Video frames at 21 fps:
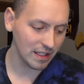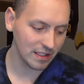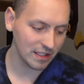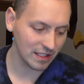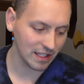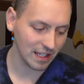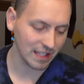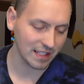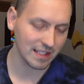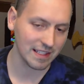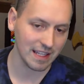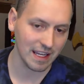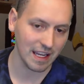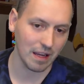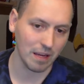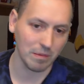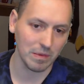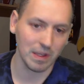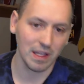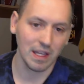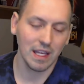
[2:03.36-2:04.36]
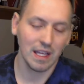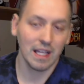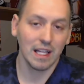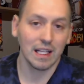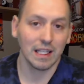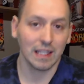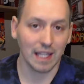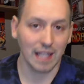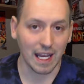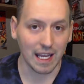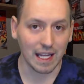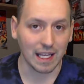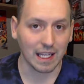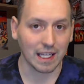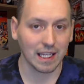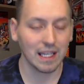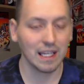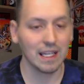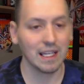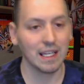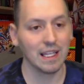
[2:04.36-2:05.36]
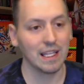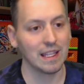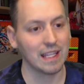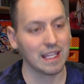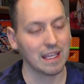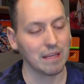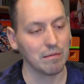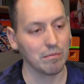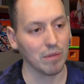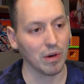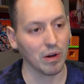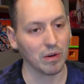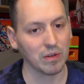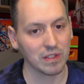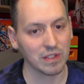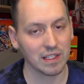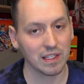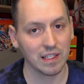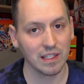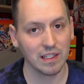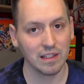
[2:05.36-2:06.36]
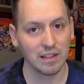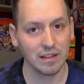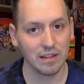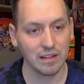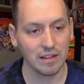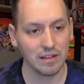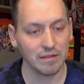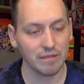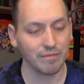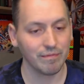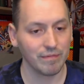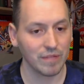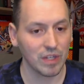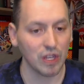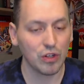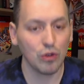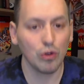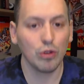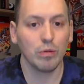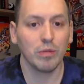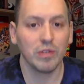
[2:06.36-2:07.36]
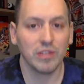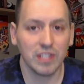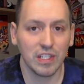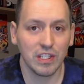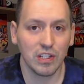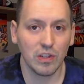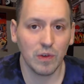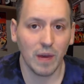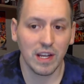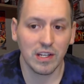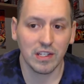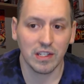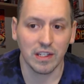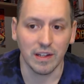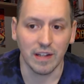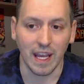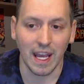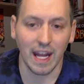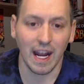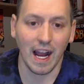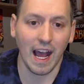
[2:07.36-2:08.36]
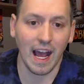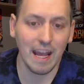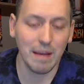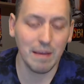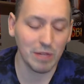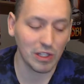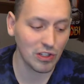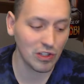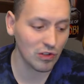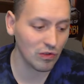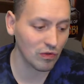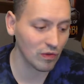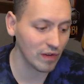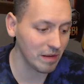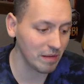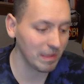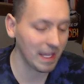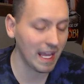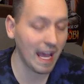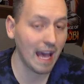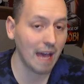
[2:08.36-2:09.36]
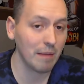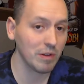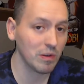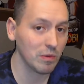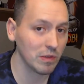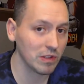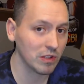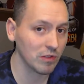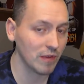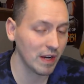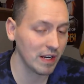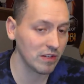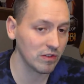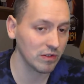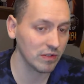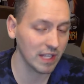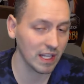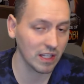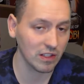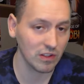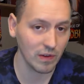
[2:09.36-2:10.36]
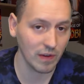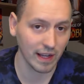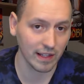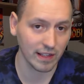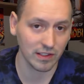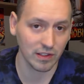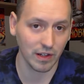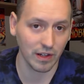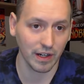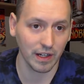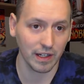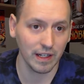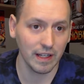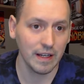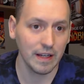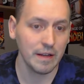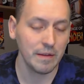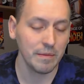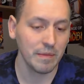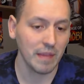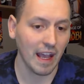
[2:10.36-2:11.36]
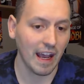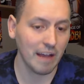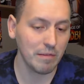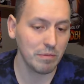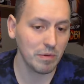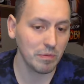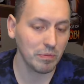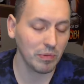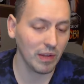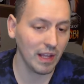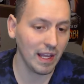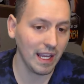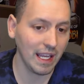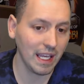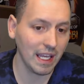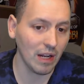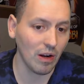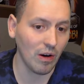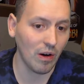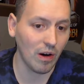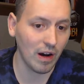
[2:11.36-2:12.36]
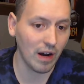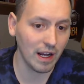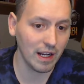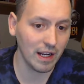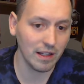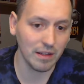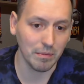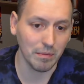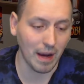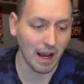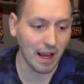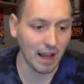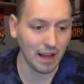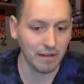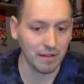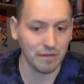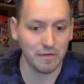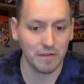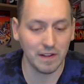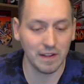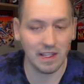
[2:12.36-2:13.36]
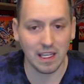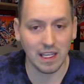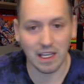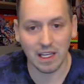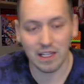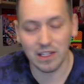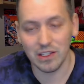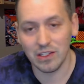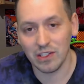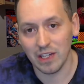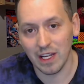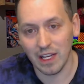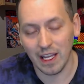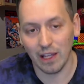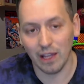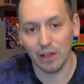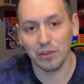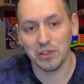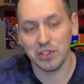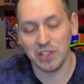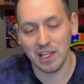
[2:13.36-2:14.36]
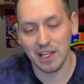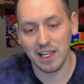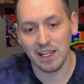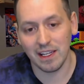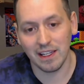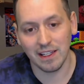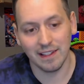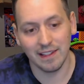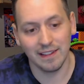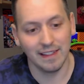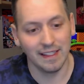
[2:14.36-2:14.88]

Just seemed like the most doable situation, and I'm extremely happy with the RetroTink 2X SCART. I've been playing it on my 50-inch LG.